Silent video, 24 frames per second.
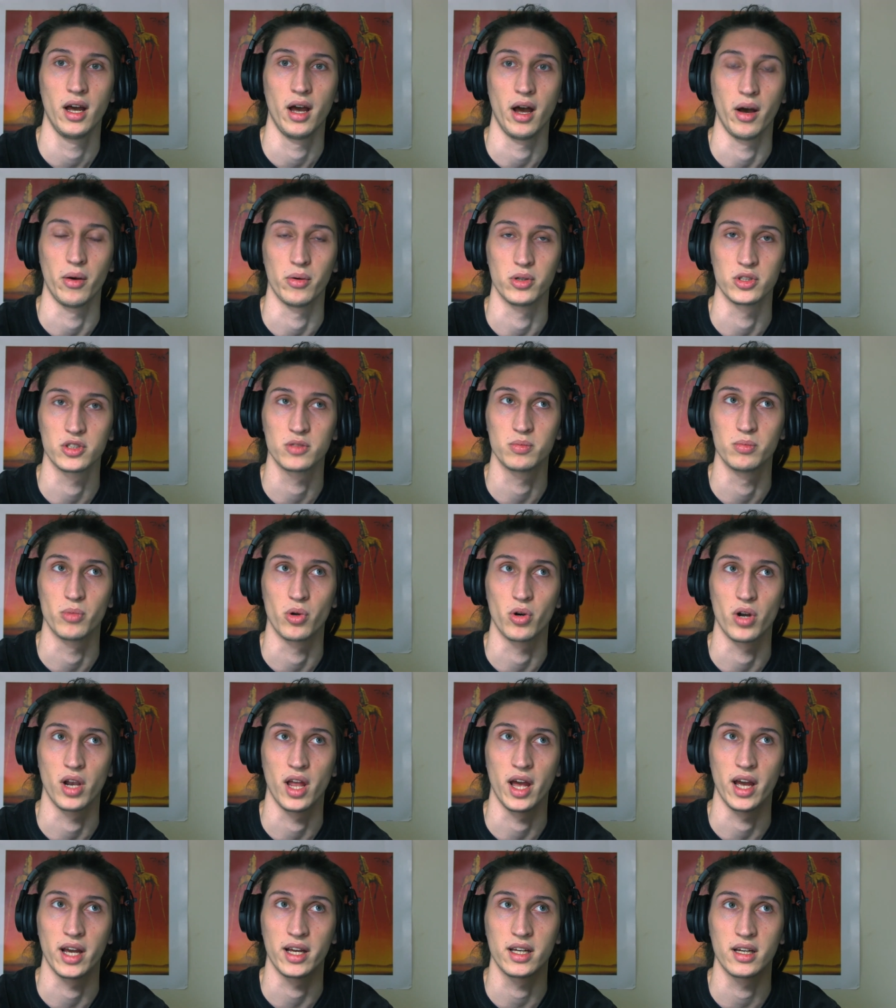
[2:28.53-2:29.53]
I was more
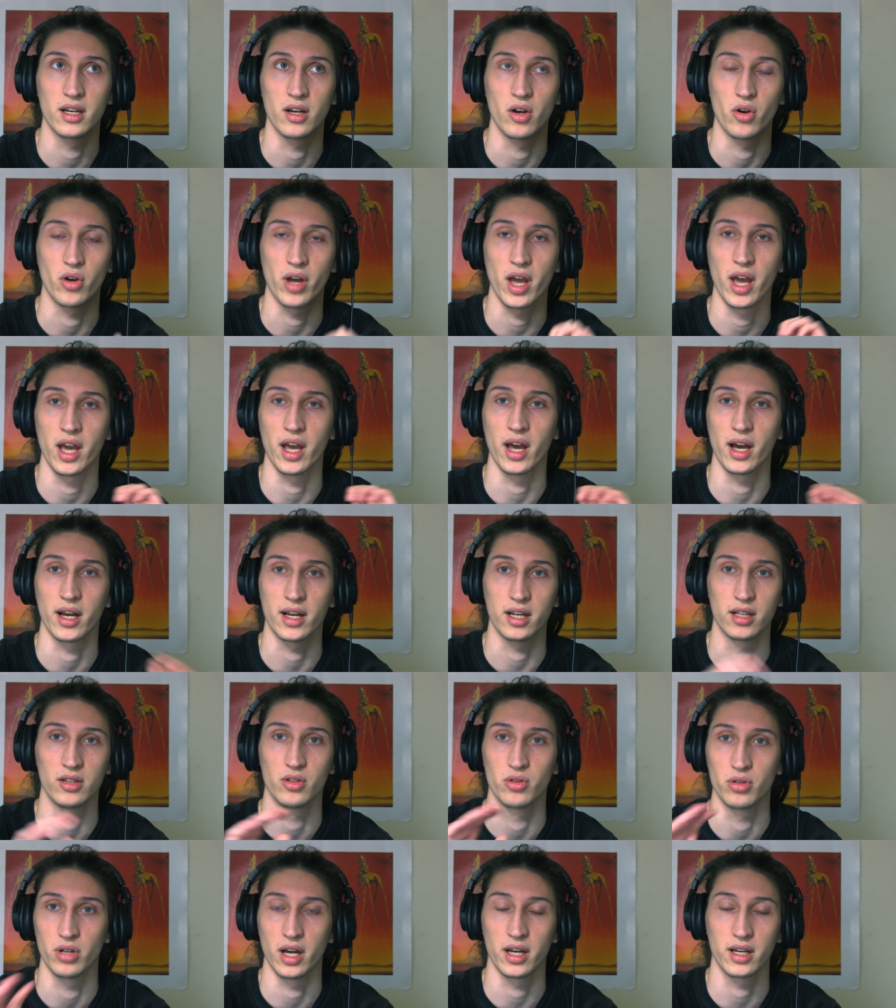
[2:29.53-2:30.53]
like, okay, I
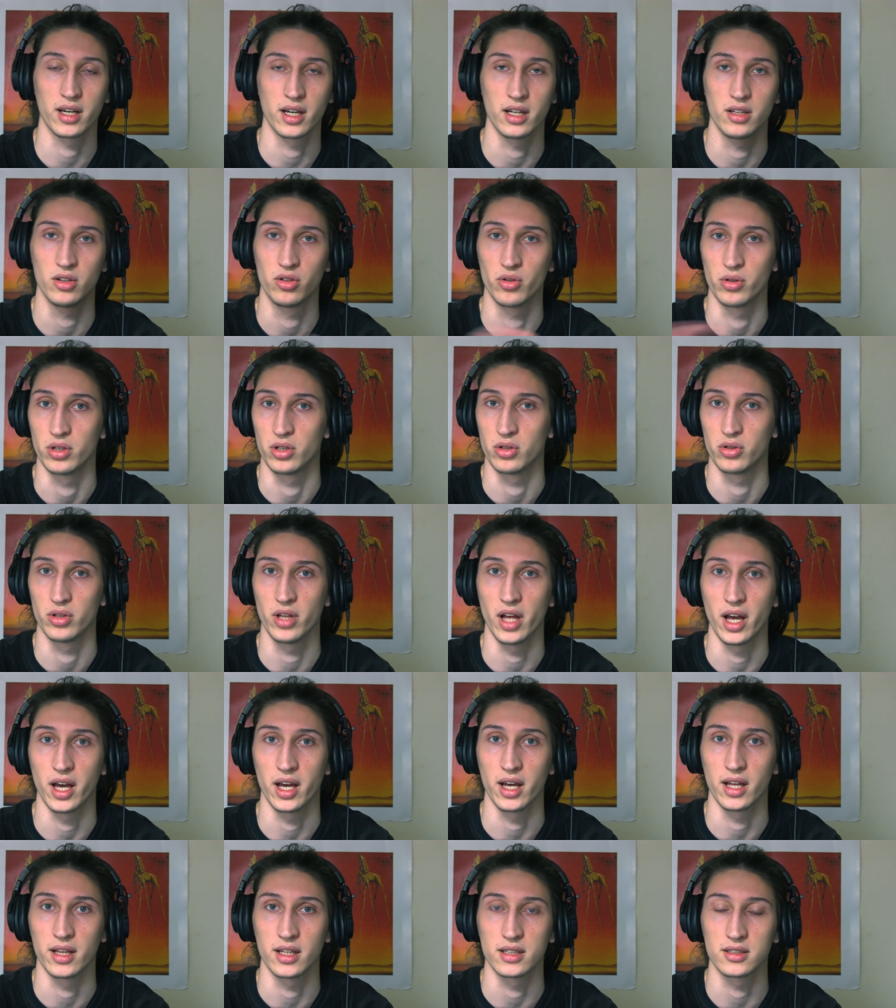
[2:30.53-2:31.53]
can do it today,
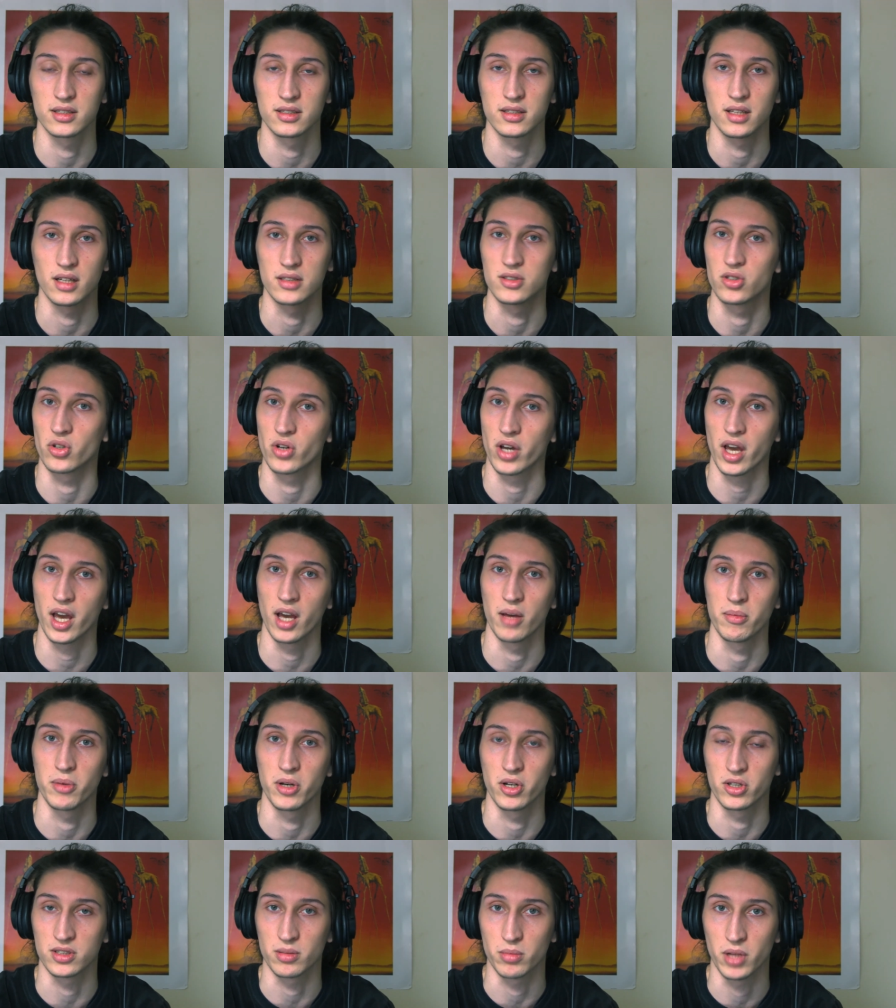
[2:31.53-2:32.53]
and that's okay
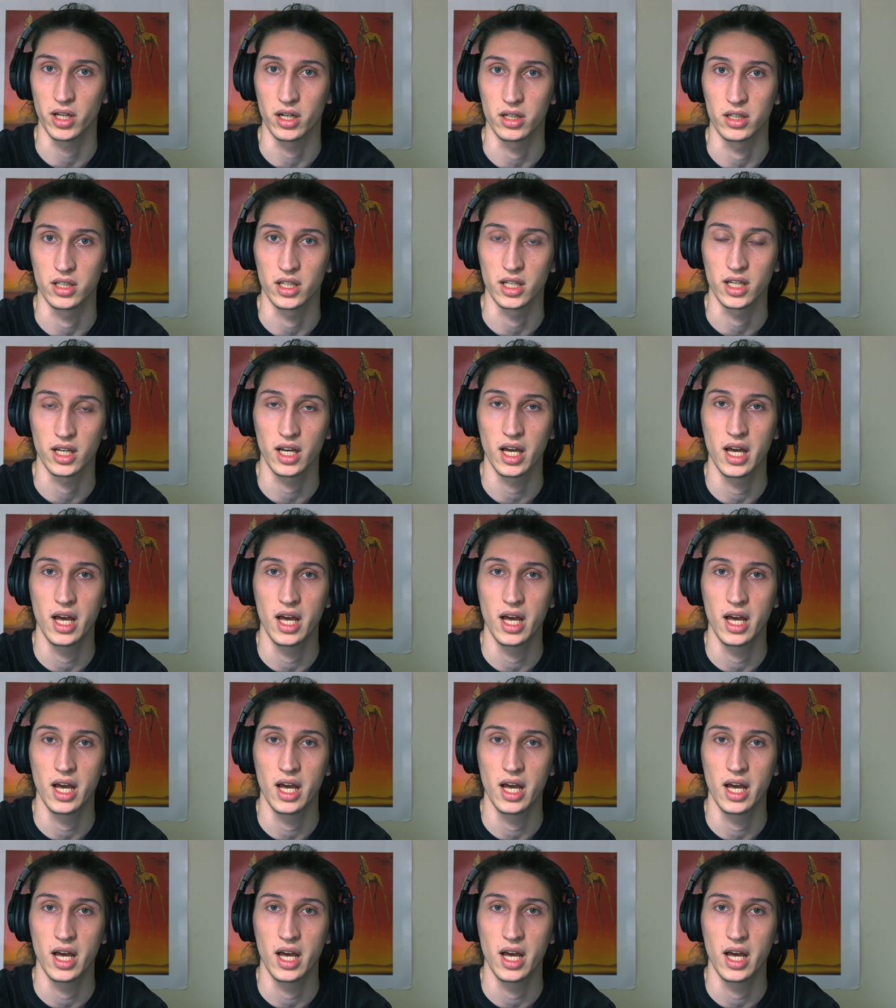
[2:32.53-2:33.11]
because I'm learning.